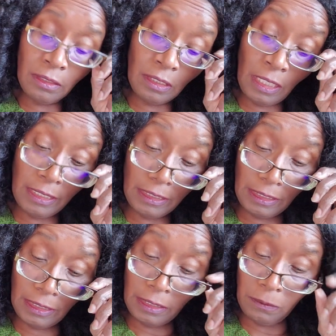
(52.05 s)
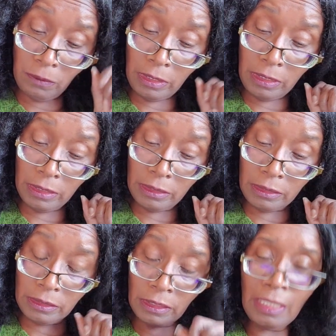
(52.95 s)
I think it
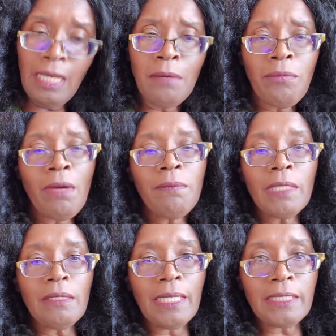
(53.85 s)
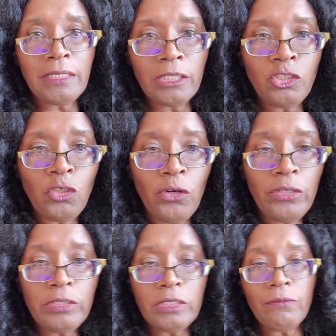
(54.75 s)
was probably like 6
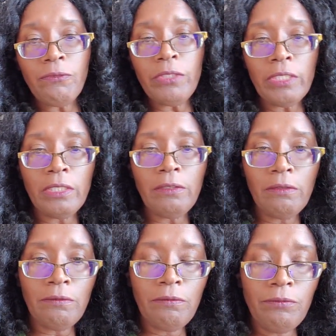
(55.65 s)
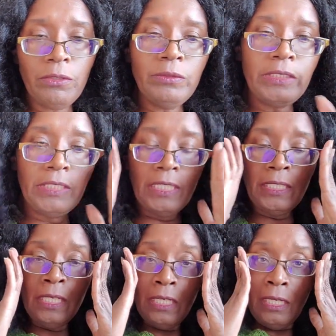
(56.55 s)
yards for the UC,
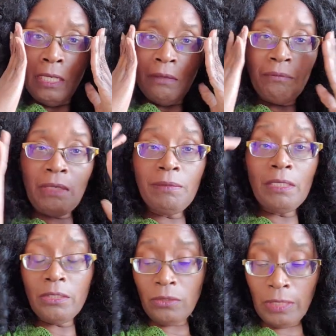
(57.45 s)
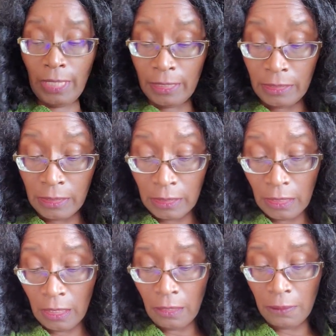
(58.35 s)
maybe a little less.
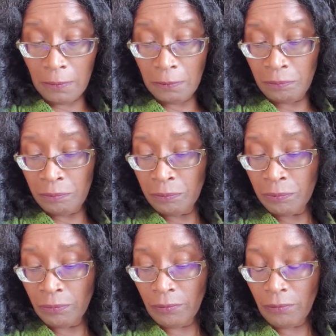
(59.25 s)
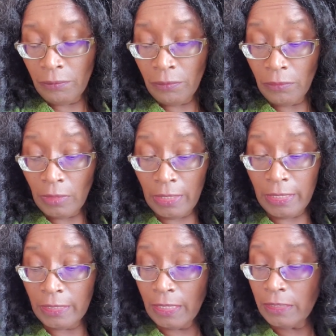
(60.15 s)
I
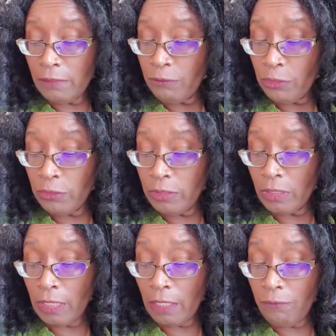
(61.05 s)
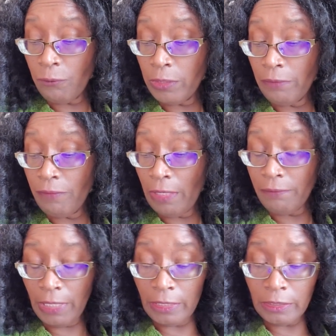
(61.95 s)
think that's if you're using like a
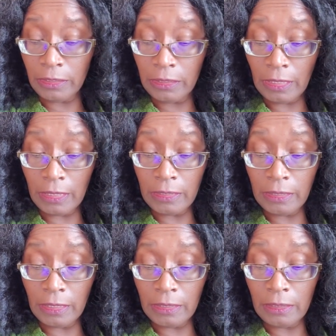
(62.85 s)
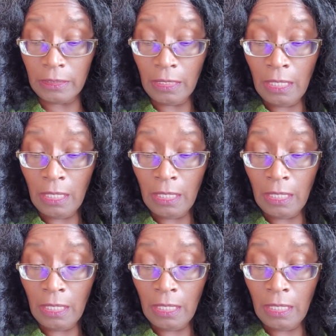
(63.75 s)
45-inch, it's like six.